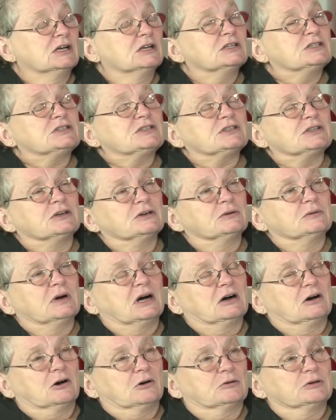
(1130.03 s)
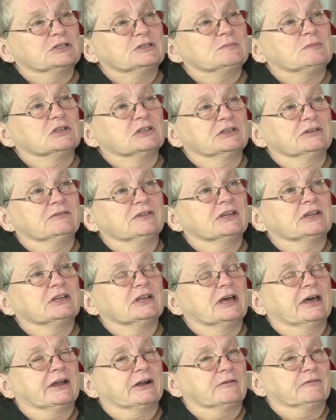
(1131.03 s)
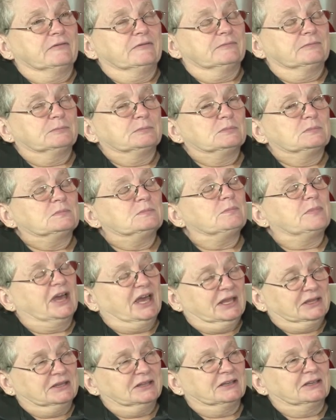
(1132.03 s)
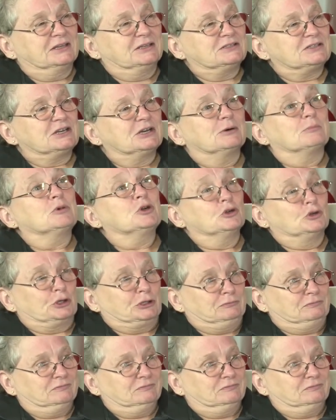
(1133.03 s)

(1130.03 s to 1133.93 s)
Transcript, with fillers: So I always believe that out of bad things come good,